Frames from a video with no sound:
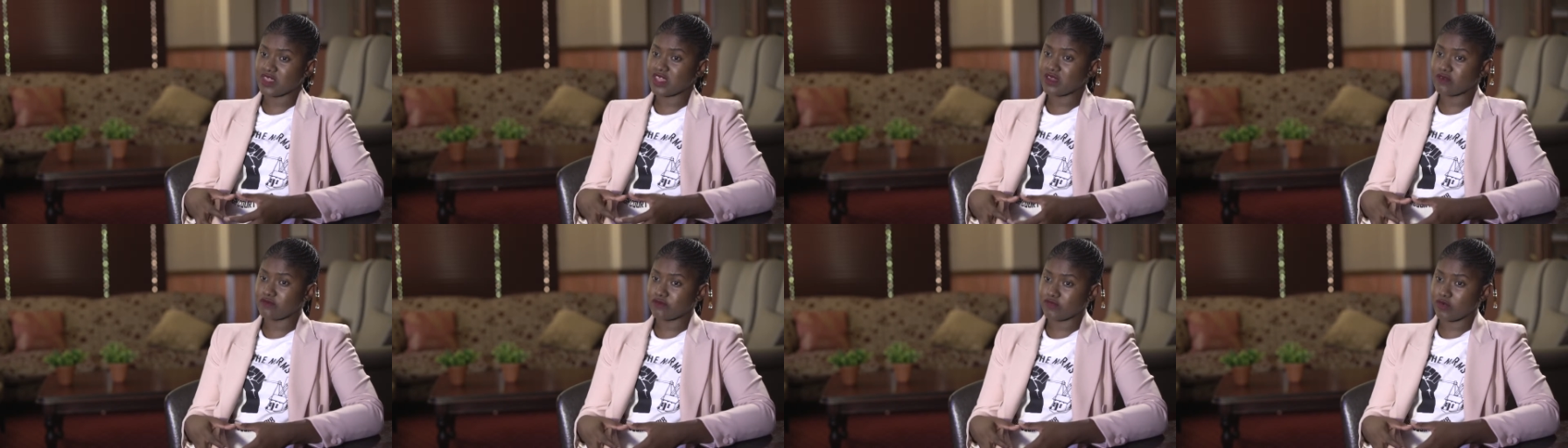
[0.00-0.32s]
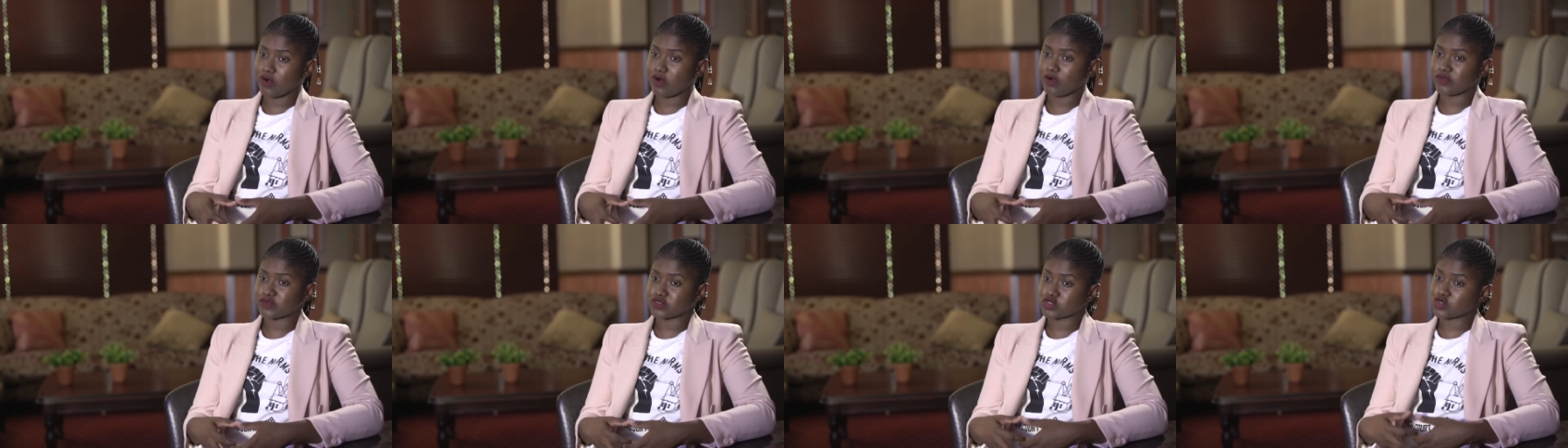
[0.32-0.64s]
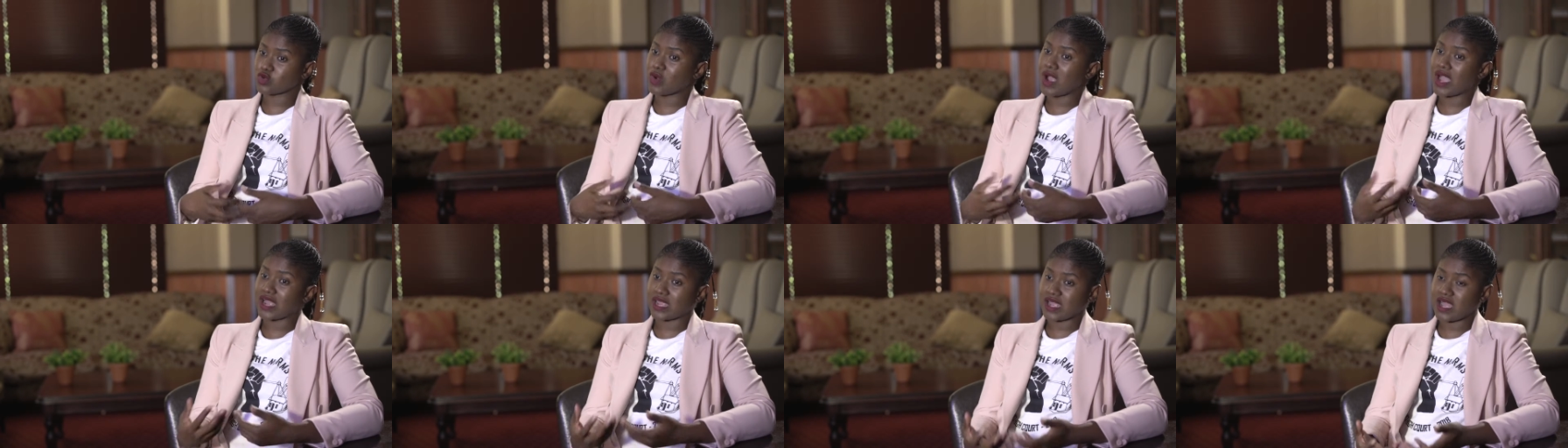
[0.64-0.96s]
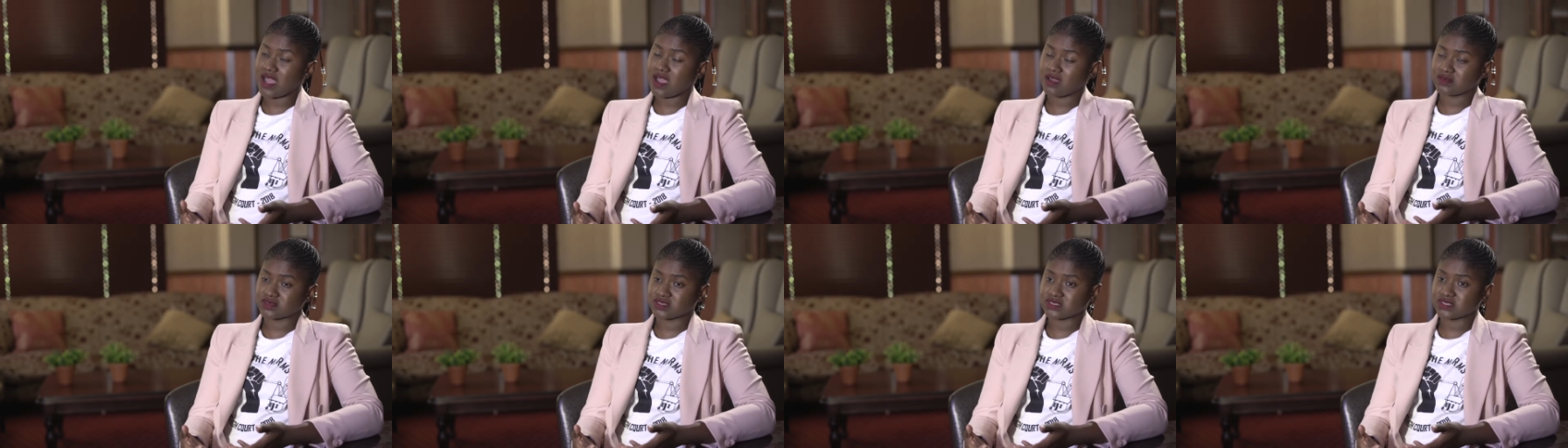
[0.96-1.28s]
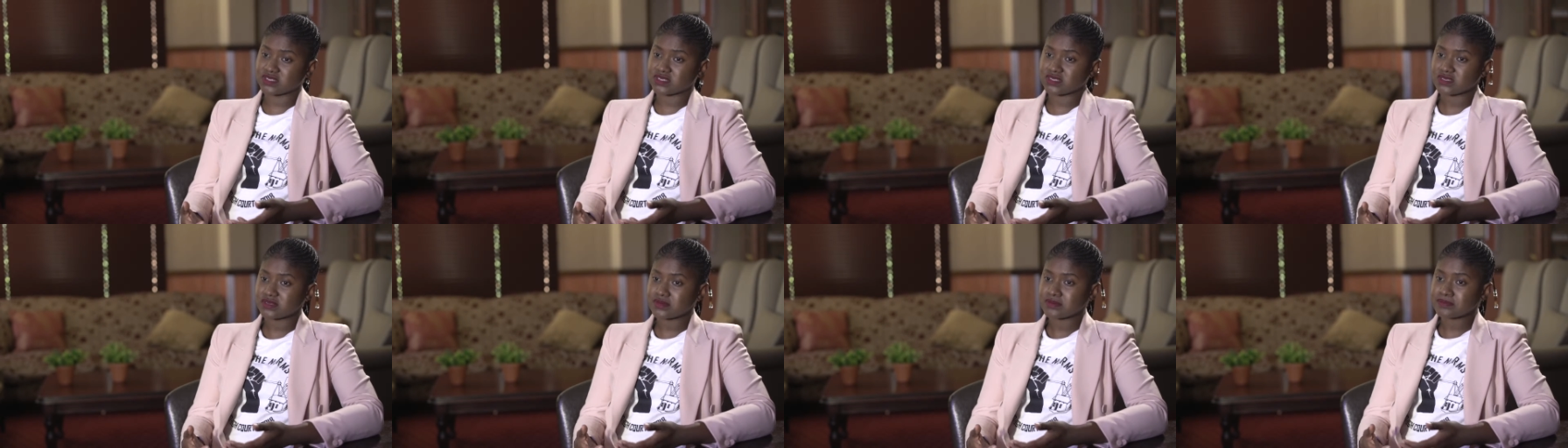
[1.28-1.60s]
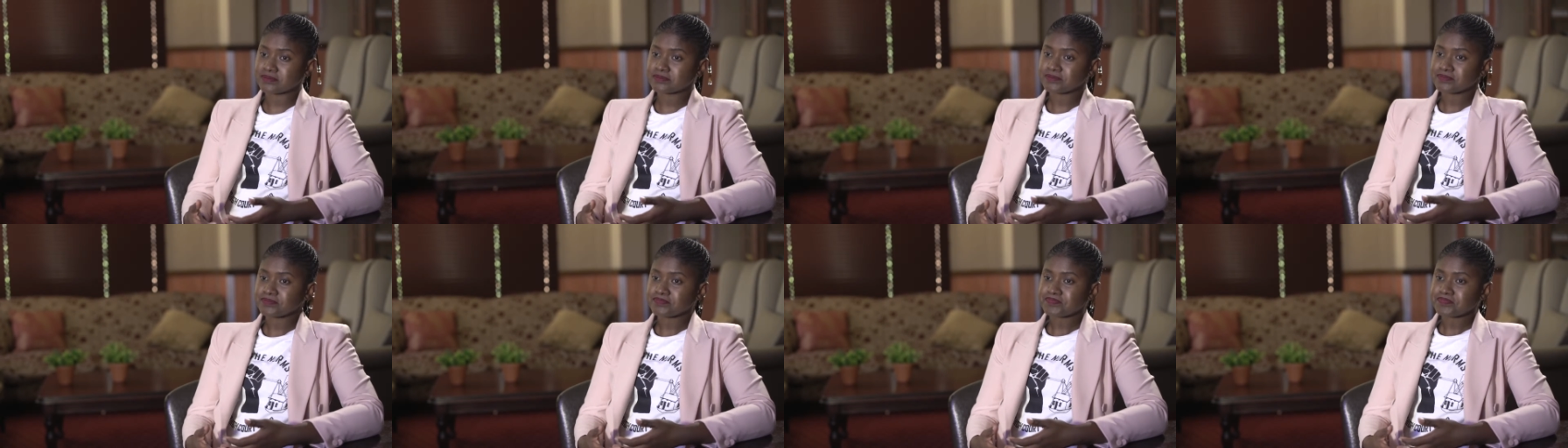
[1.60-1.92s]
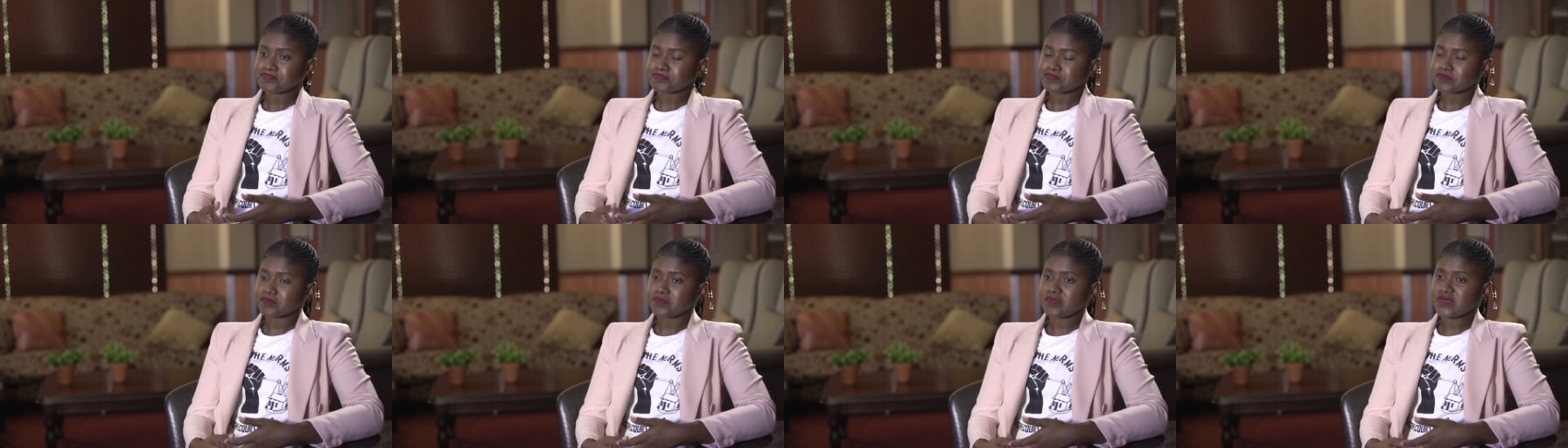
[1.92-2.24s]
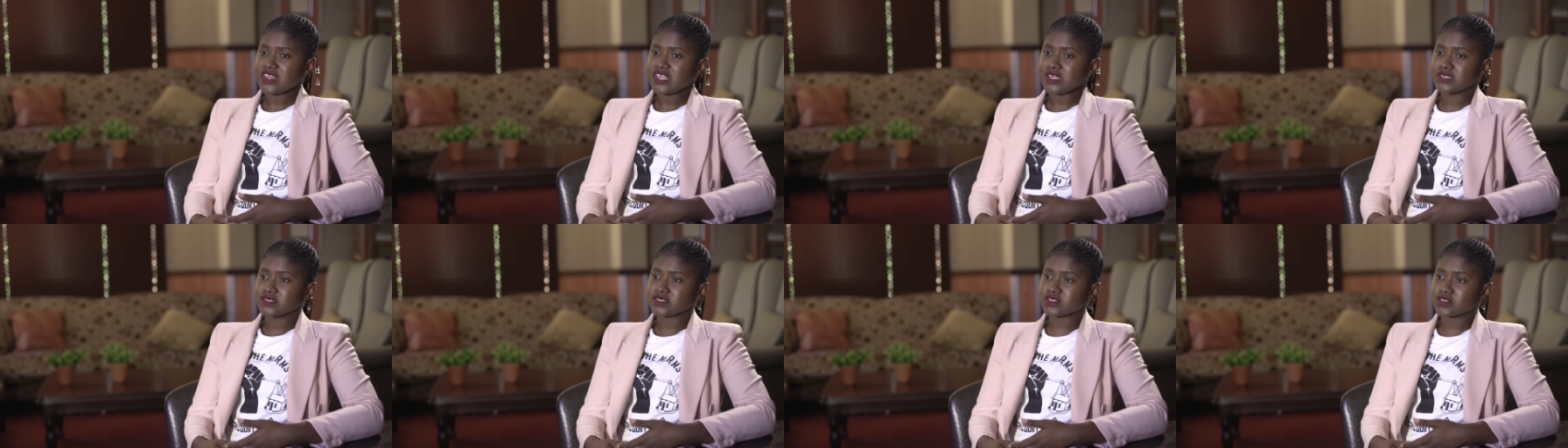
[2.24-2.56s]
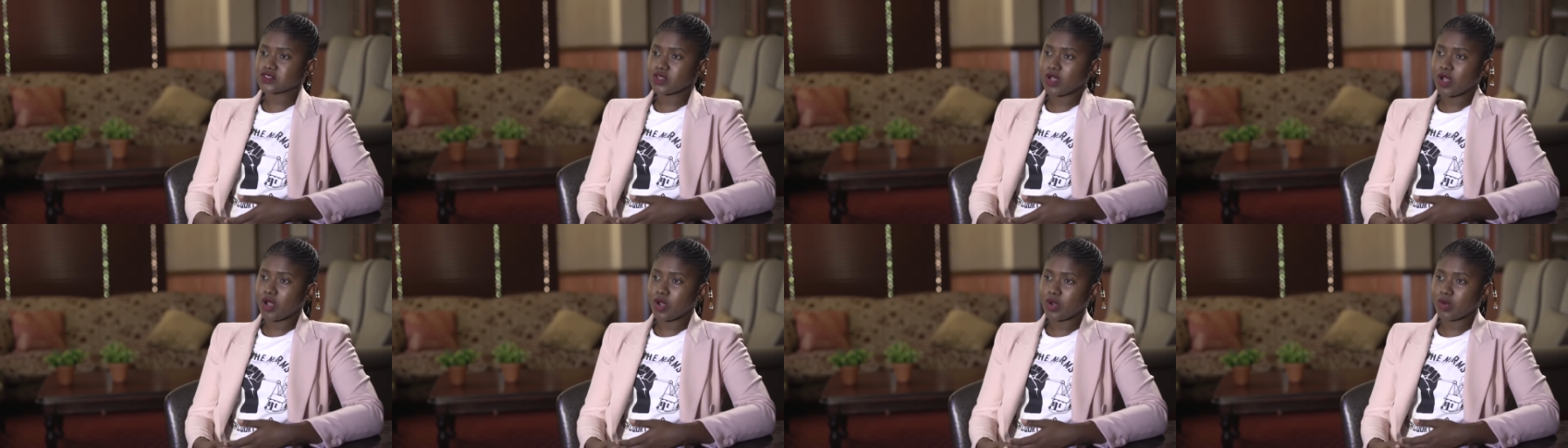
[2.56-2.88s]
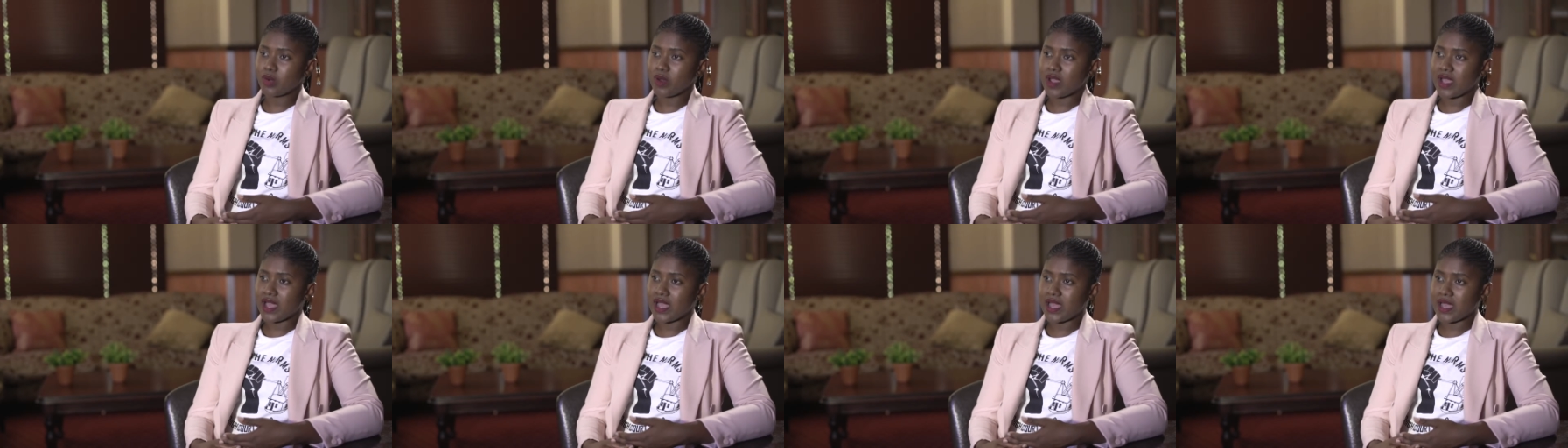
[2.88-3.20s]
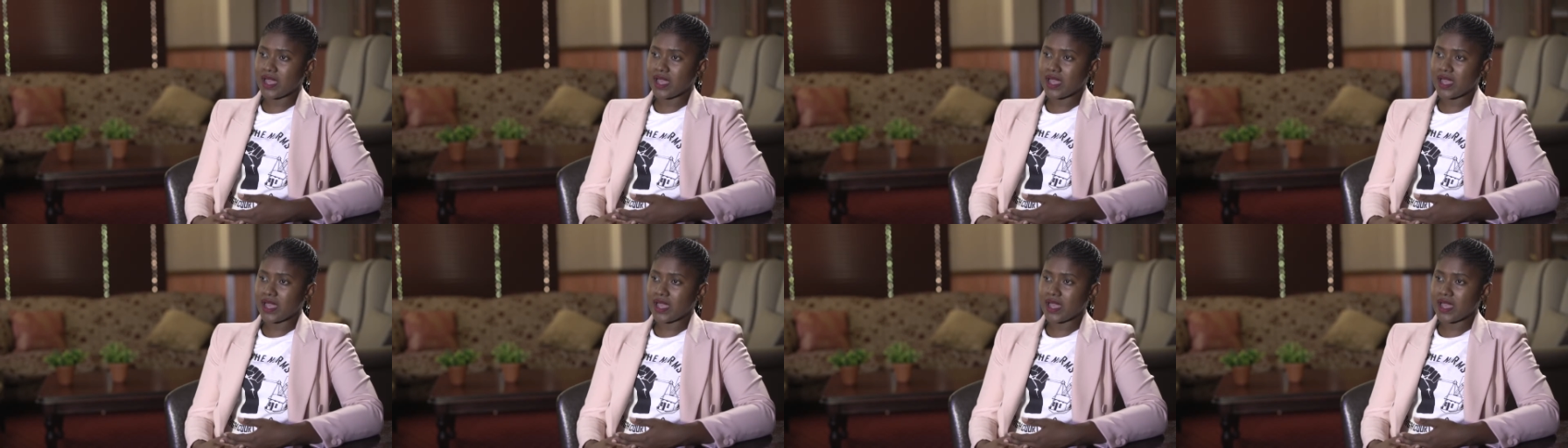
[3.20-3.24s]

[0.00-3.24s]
involved to account. So